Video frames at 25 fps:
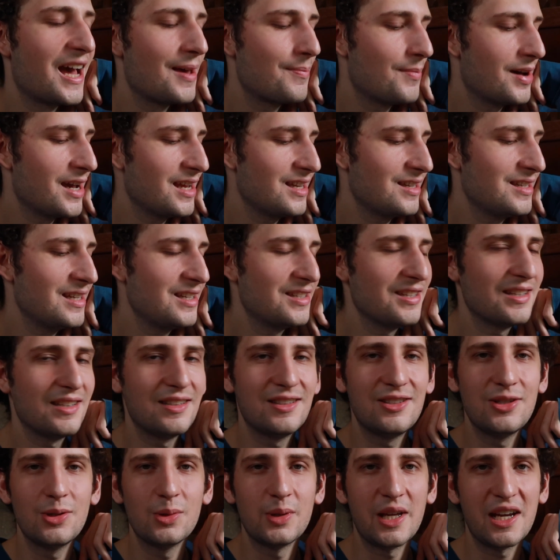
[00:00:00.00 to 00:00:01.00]
I might need to
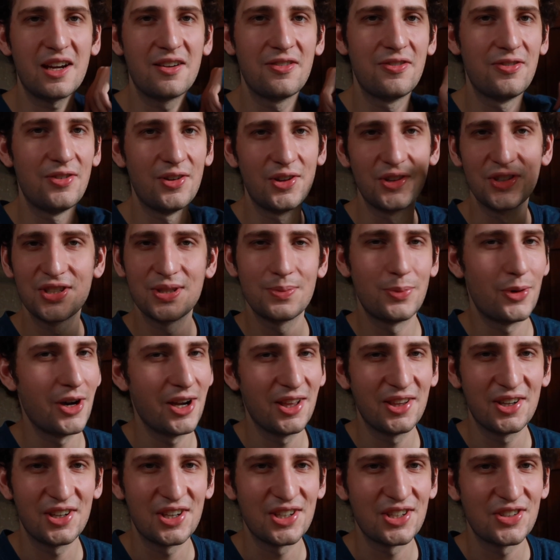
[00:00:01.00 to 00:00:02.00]
do like full
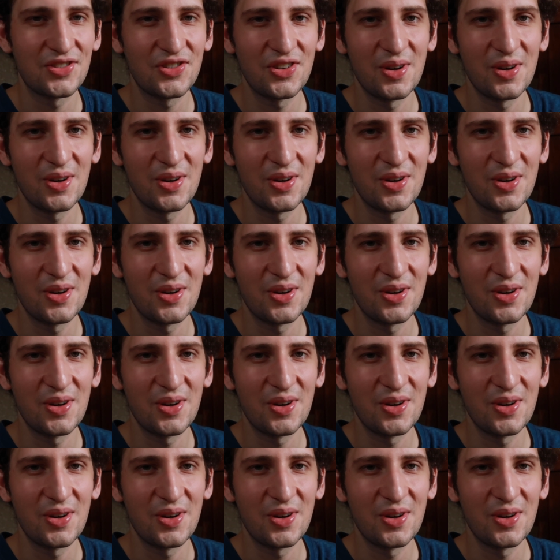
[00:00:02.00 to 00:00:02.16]
spoilers